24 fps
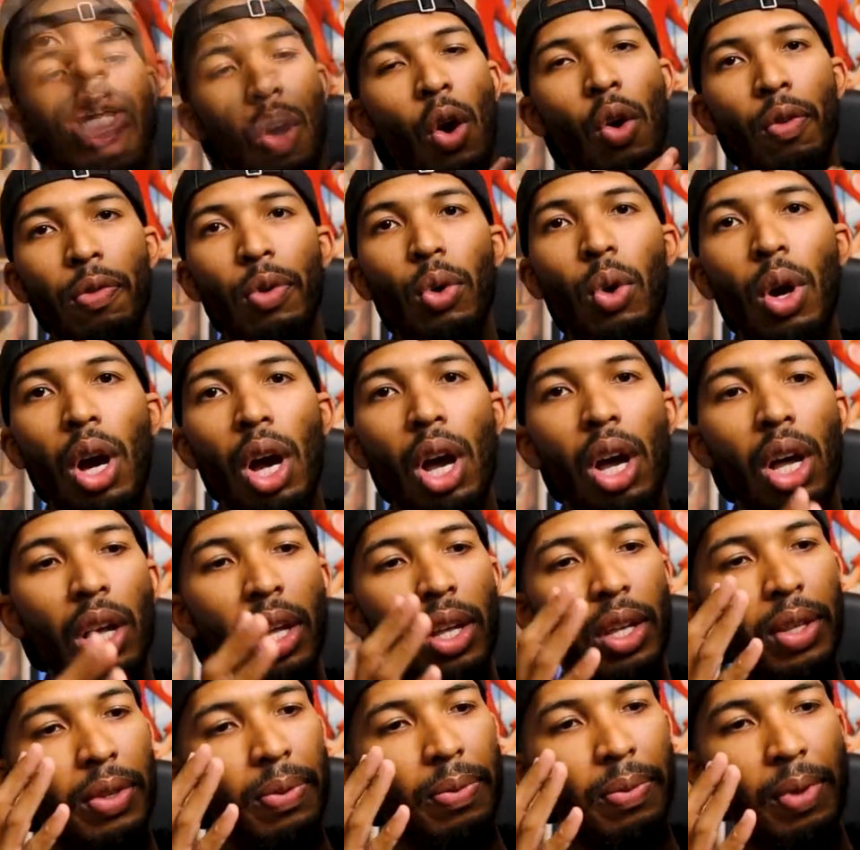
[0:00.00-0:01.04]

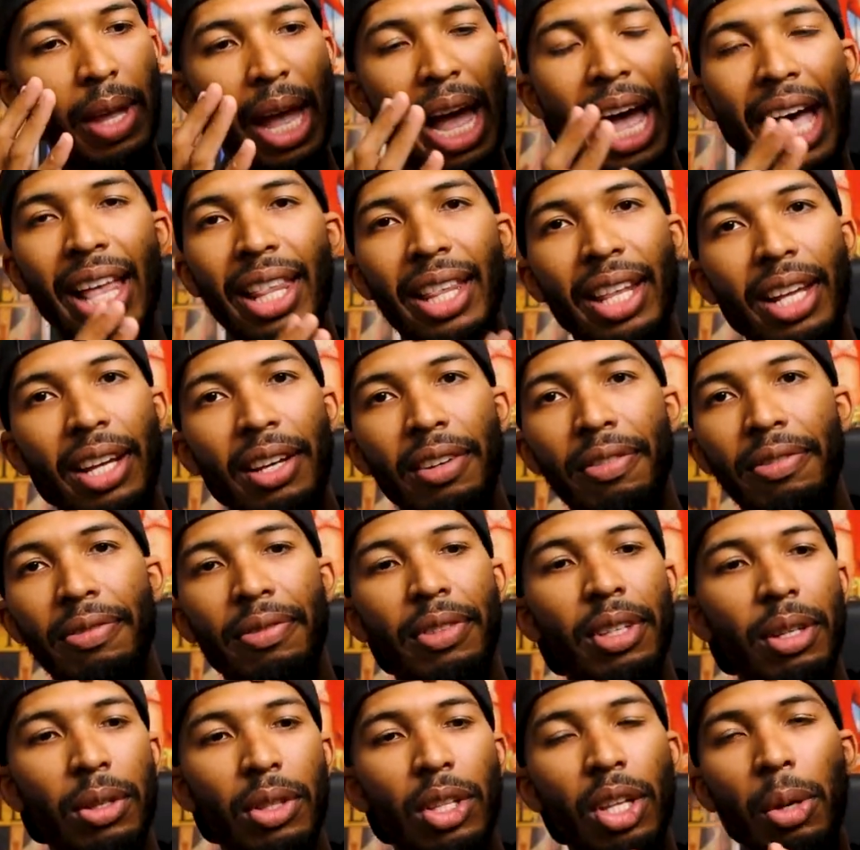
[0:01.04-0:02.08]
Overall, I
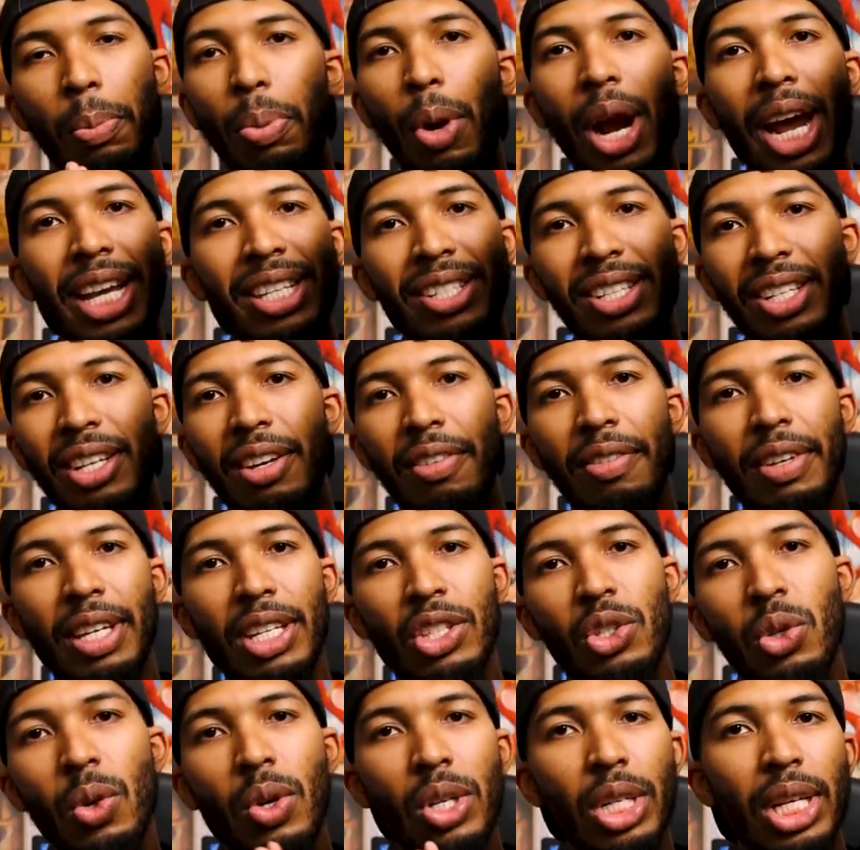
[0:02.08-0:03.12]
love the pricing of
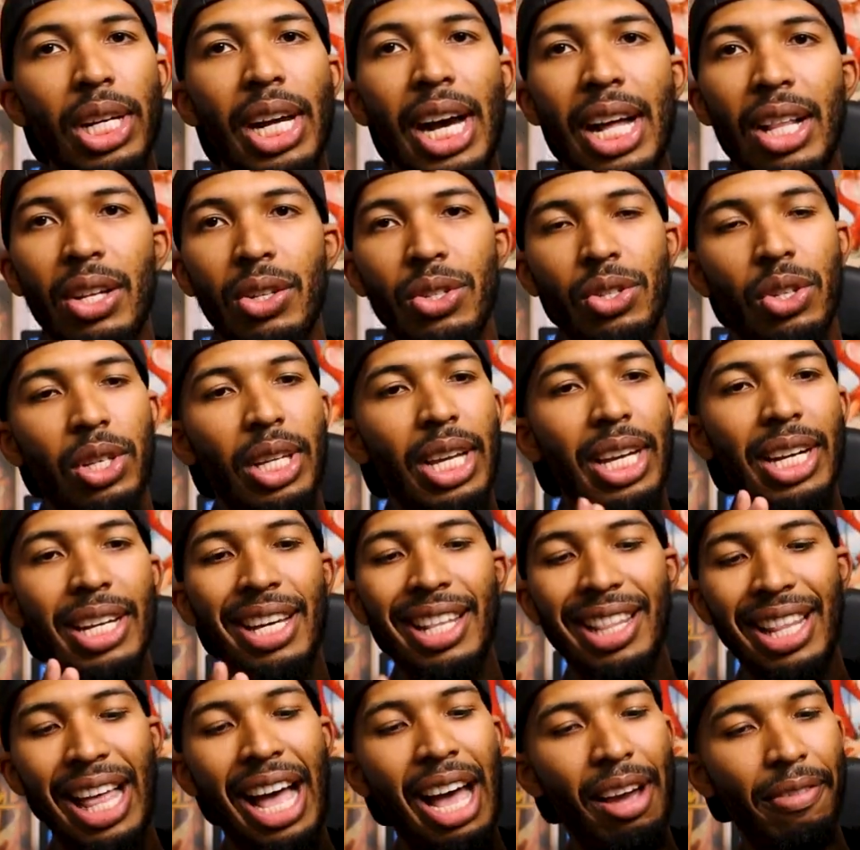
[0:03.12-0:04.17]
it. $200, you're getting
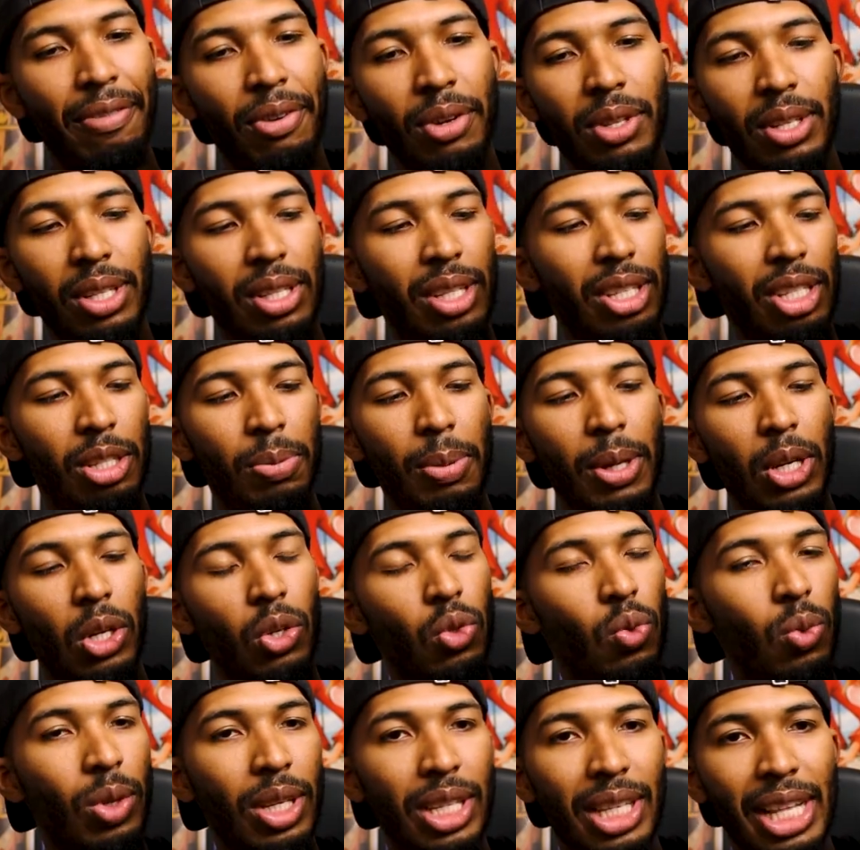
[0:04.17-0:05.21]
a lot for the
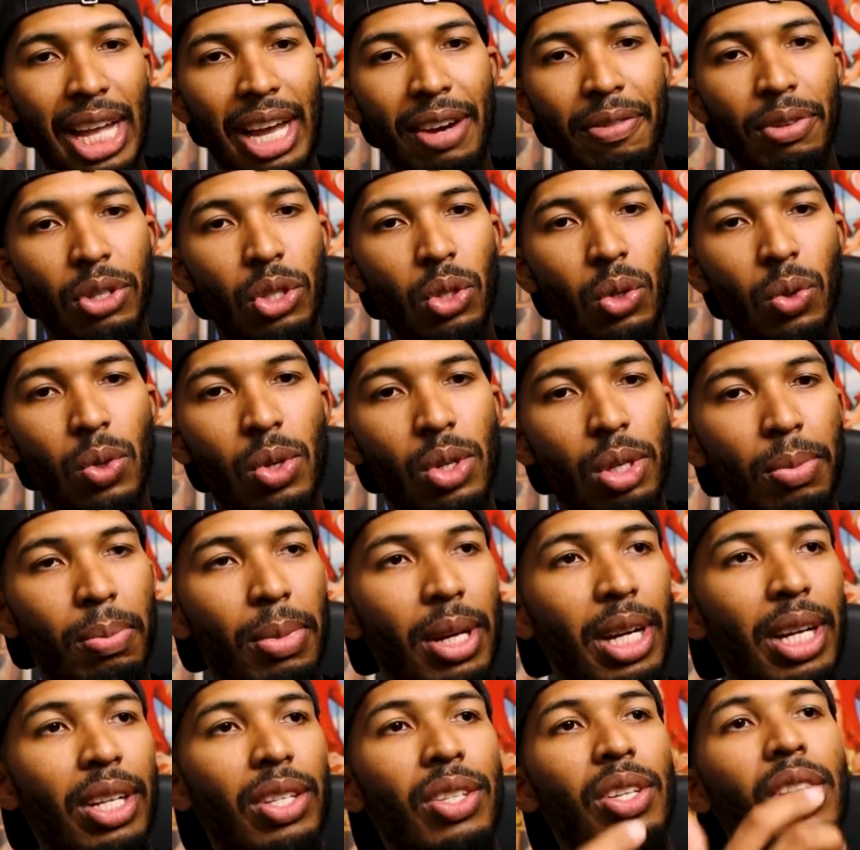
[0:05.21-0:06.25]
speaker's really loud for 200
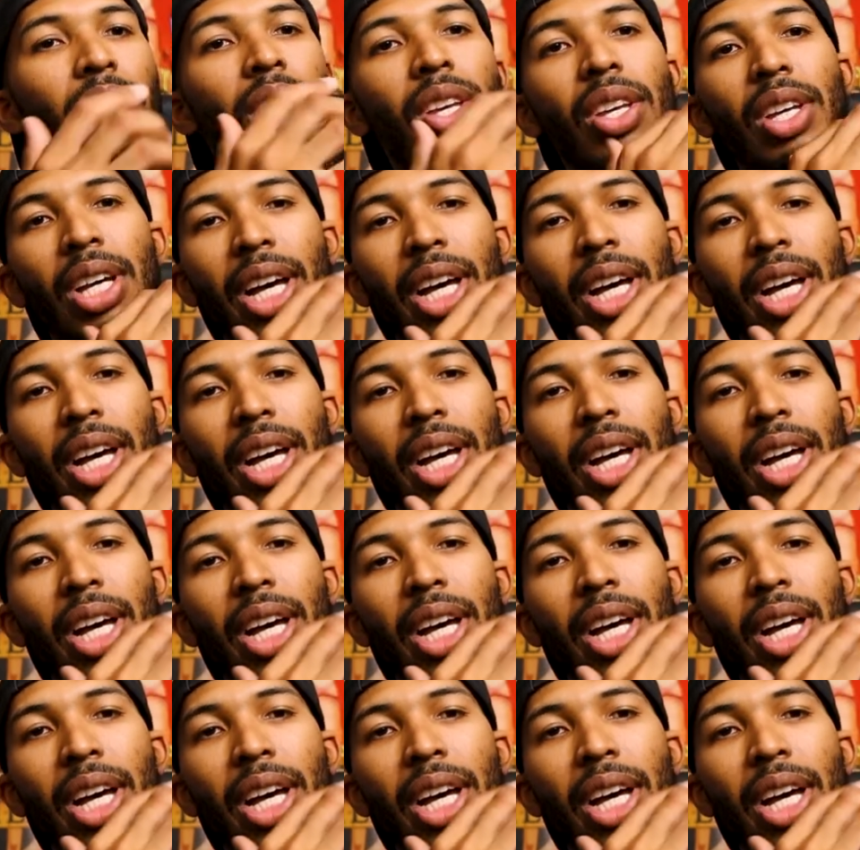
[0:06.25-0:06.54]
bucks.